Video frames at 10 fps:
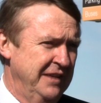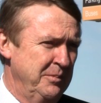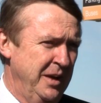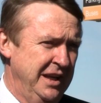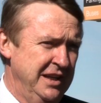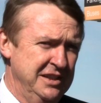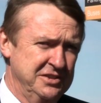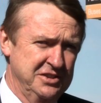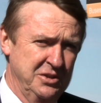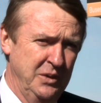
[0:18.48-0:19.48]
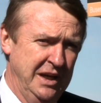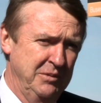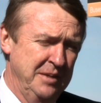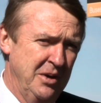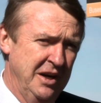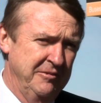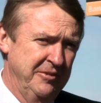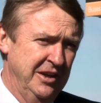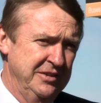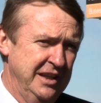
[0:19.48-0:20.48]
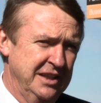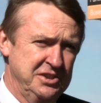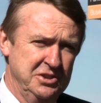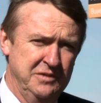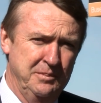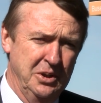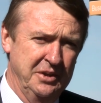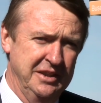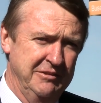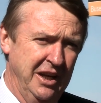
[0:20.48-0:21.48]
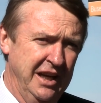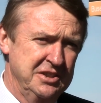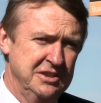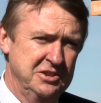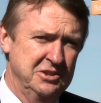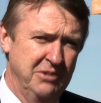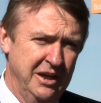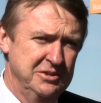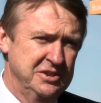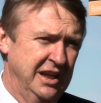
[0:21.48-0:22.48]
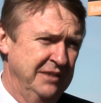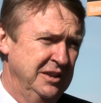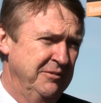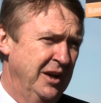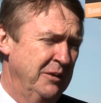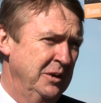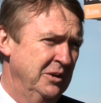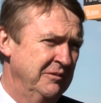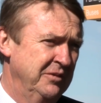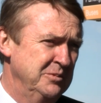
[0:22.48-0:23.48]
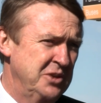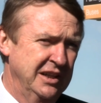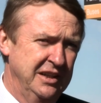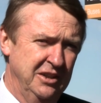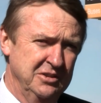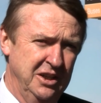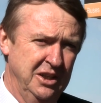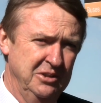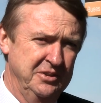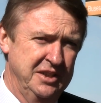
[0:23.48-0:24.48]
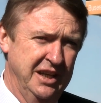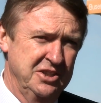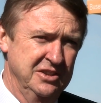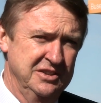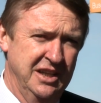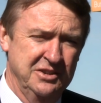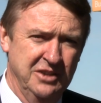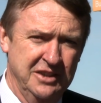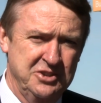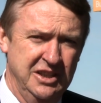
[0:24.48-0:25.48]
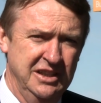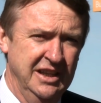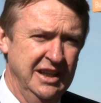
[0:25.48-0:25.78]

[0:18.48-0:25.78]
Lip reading: over many years as to where we might find the next silver bullet in relation to road safety, following on from drug and alcohol detection technology,